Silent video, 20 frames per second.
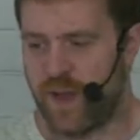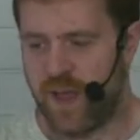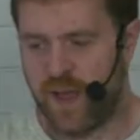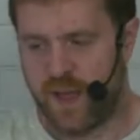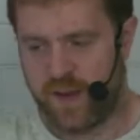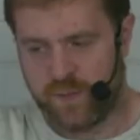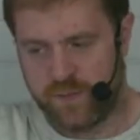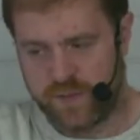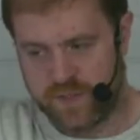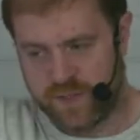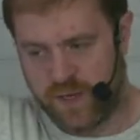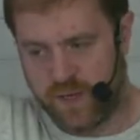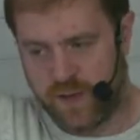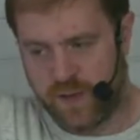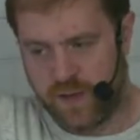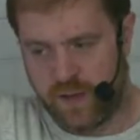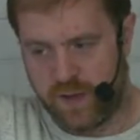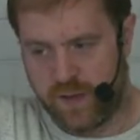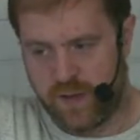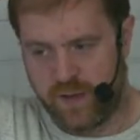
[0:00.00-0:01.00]
had was
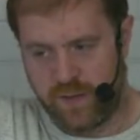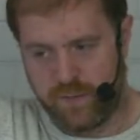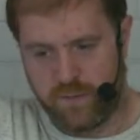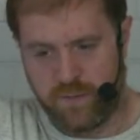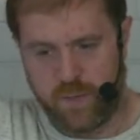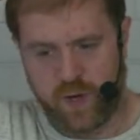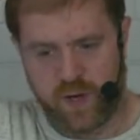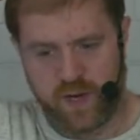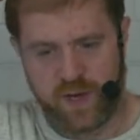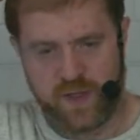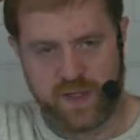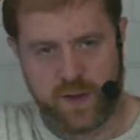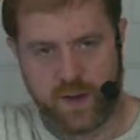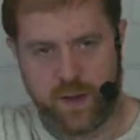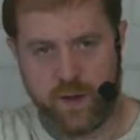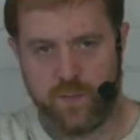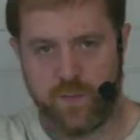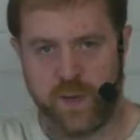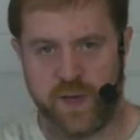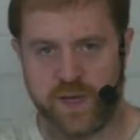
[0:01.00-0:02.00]
a monolithic
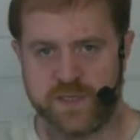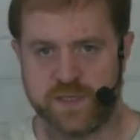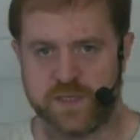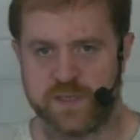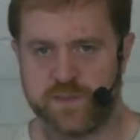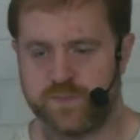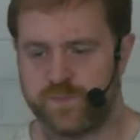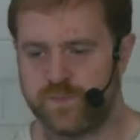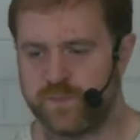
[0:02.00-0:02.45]
code base.